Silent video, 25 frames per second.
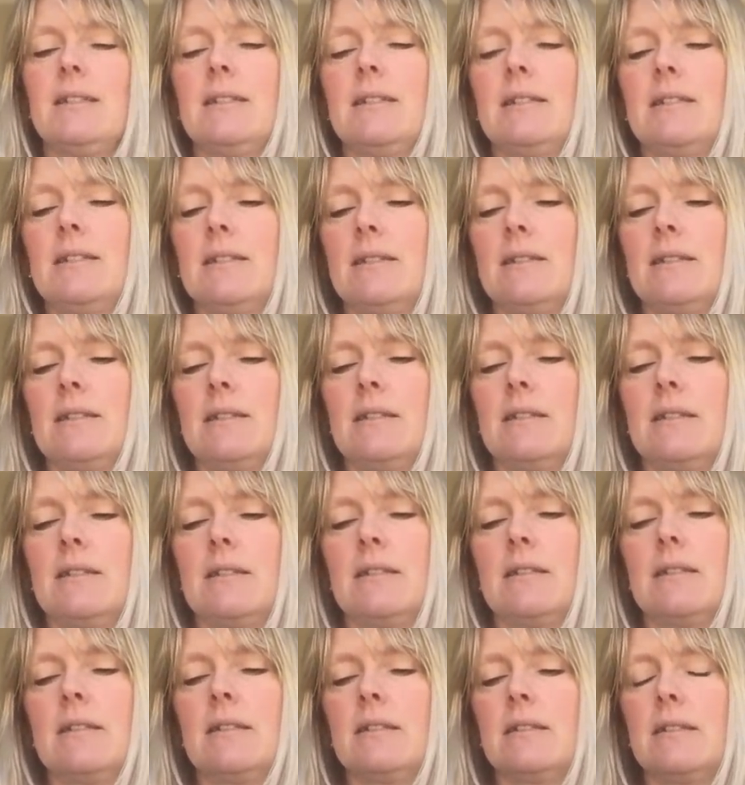
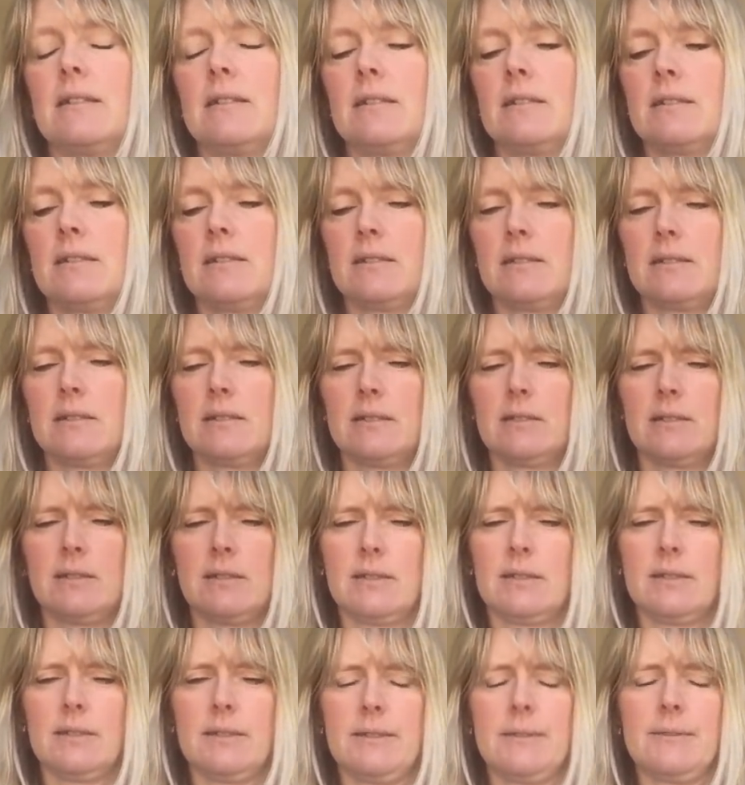
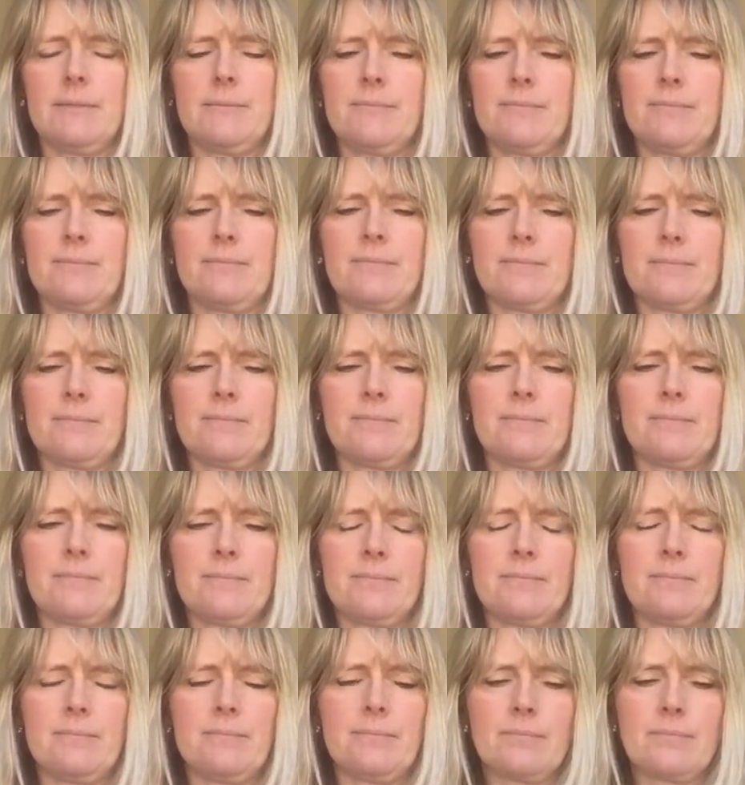
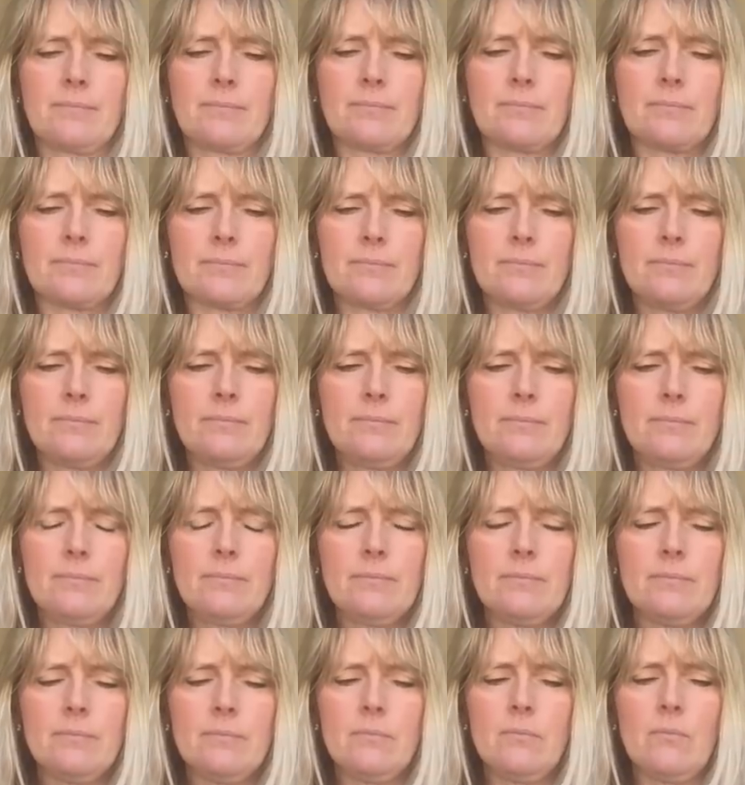
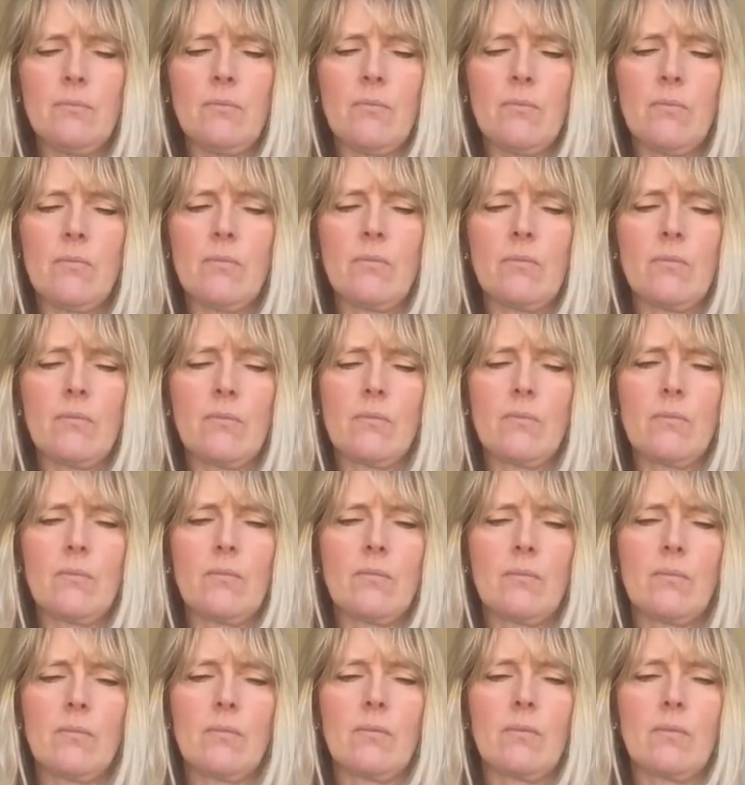
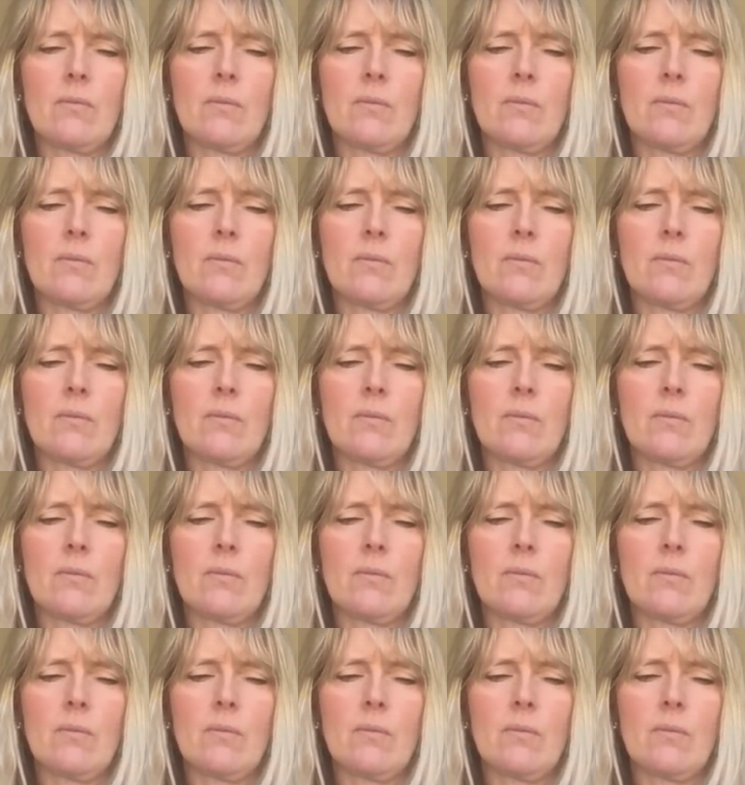(no one is talking)